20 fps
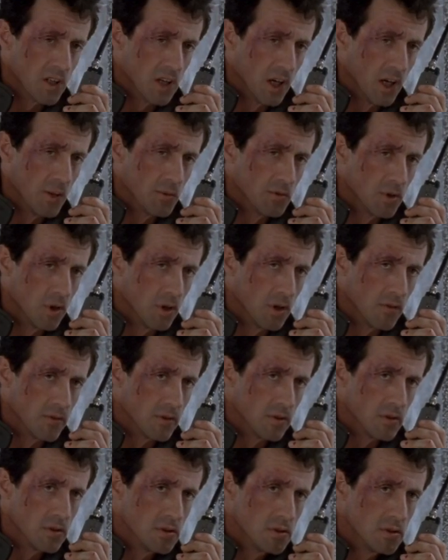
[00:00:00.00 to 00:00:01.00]
the game's
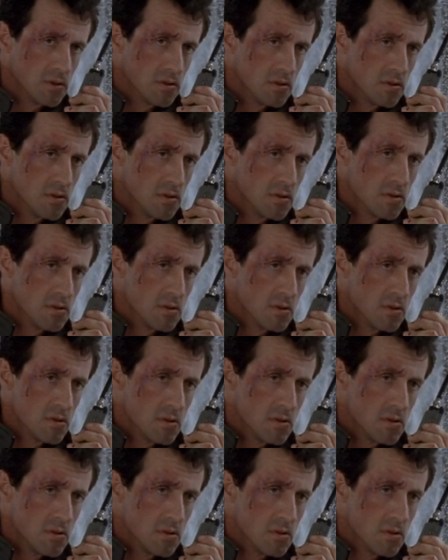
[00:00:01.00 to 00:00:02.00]
over.
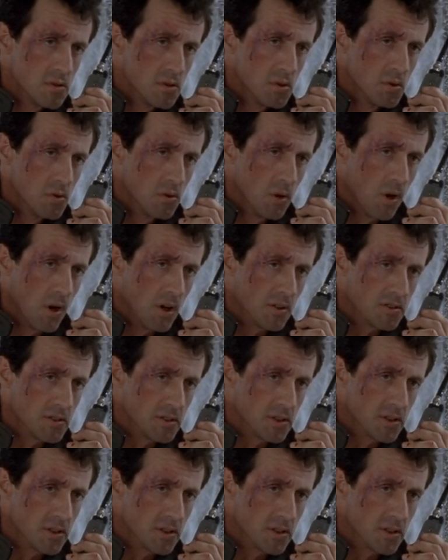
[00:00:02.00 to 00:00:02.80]
You lost.